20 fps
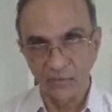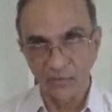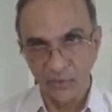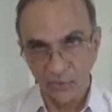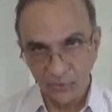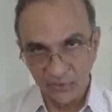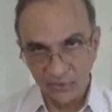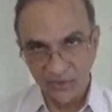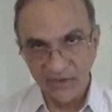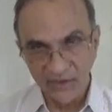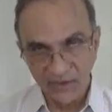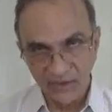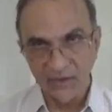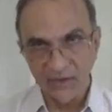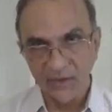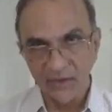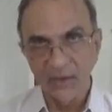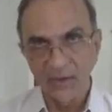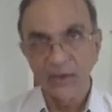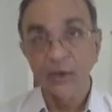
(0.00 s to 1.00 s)
only in
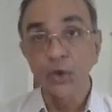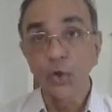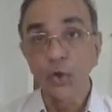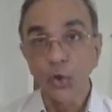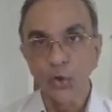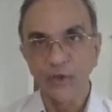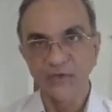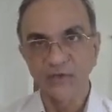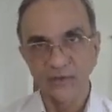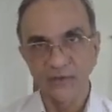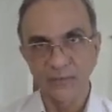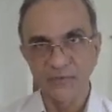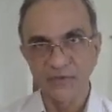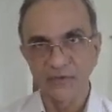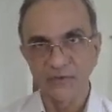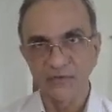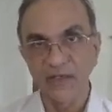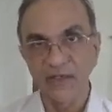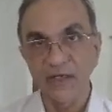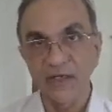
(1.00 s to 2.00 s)
no exception.
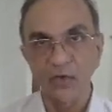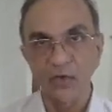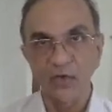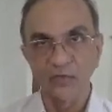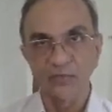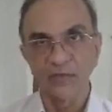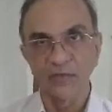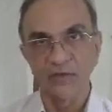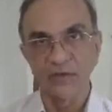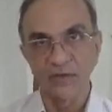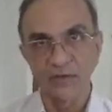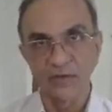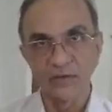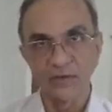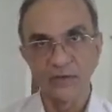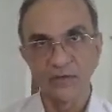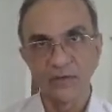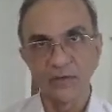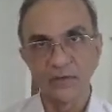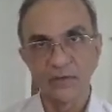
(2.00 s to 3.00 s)
Thank God for that.
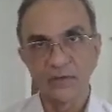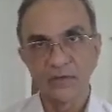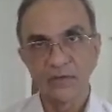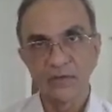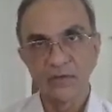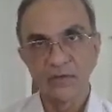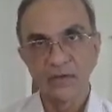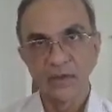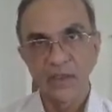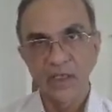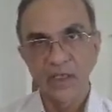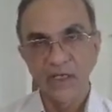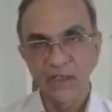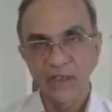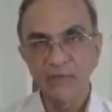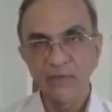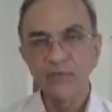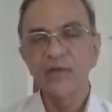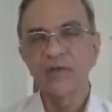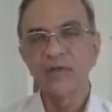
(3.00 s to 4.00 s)
And
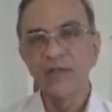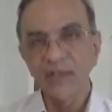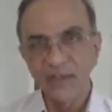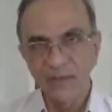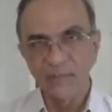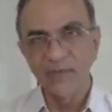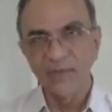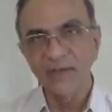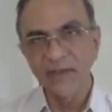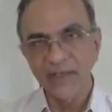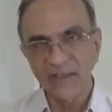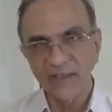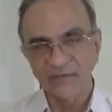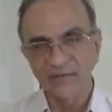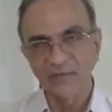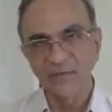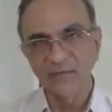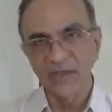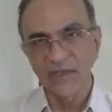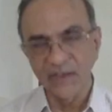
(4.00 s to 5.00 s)
if you have ligament
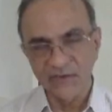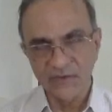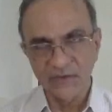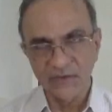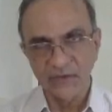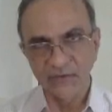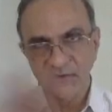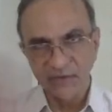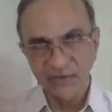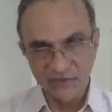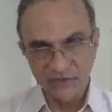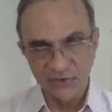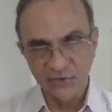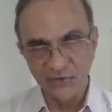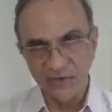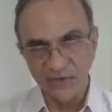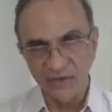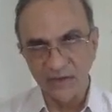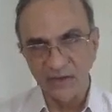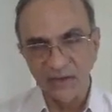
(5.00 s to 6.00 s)
calcification in such a
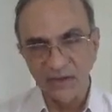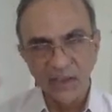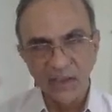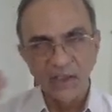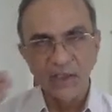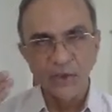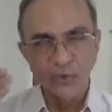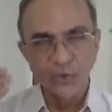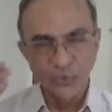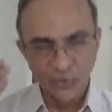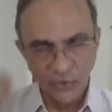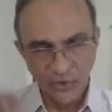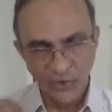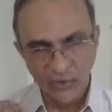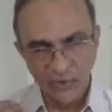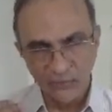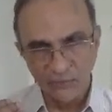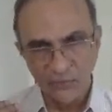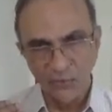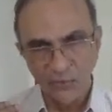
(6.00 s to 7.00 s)
setting, you think
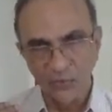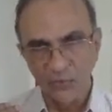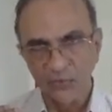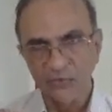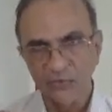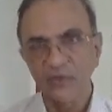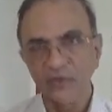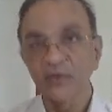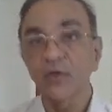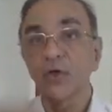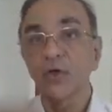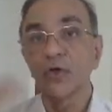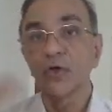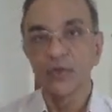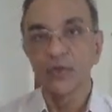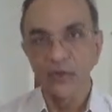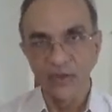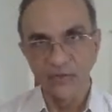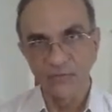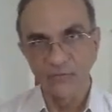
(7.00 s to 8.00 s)
of fluorosis,
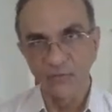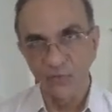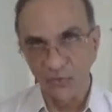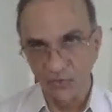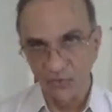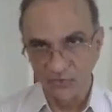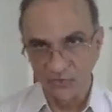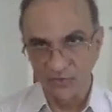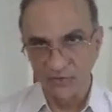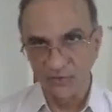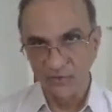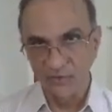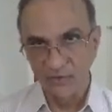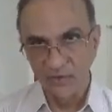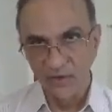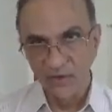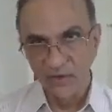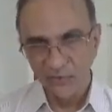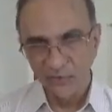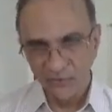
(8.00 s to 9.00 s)
only fluorosis.
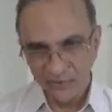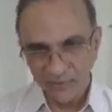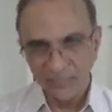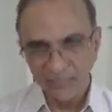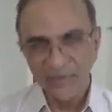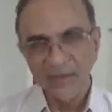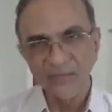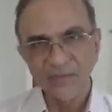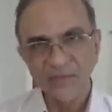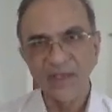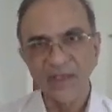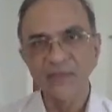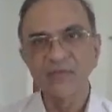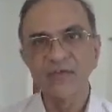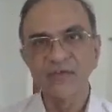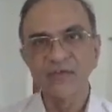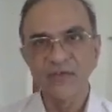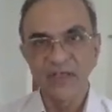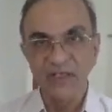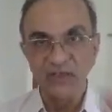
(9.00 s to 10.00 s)
So sometimes life
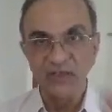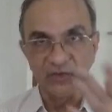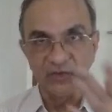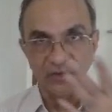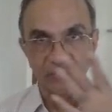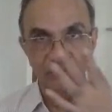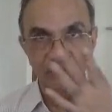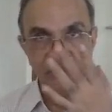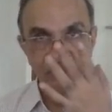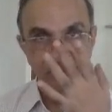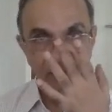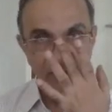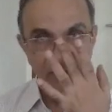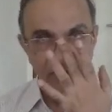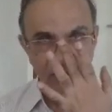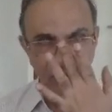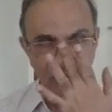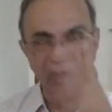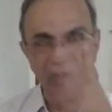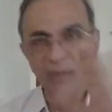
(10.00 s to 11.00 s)
is easy.
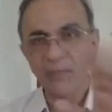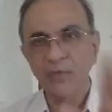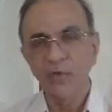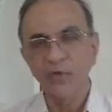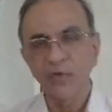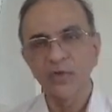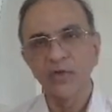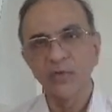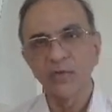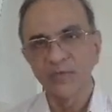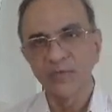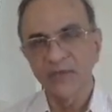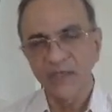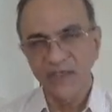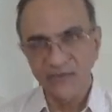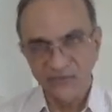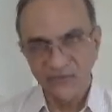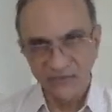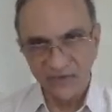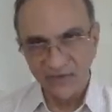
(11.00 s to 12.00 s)
So why I'm talking on the
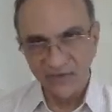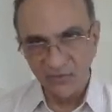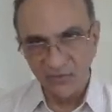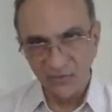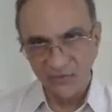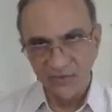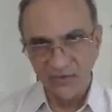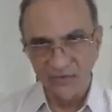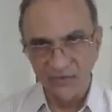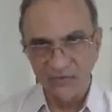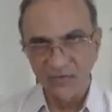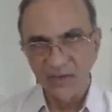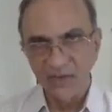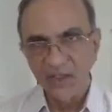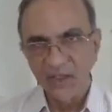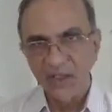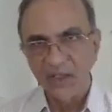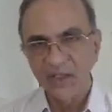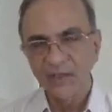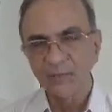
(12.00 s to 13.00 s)
asides of this
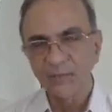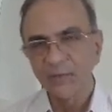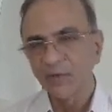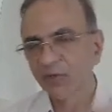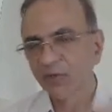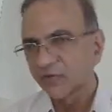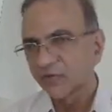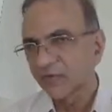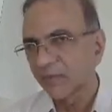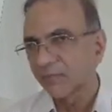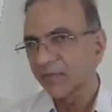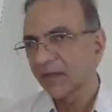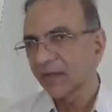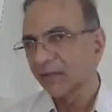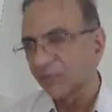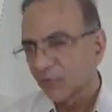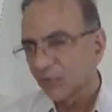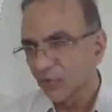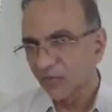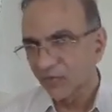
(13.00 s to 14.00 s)
is because
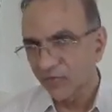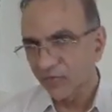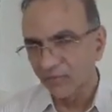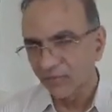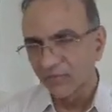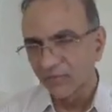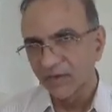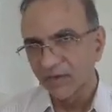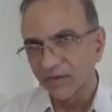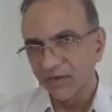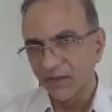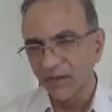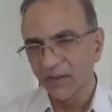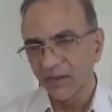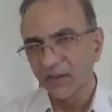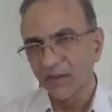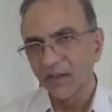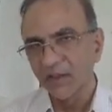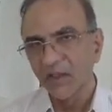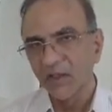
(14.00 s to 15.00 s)
sometimes you have trouble telling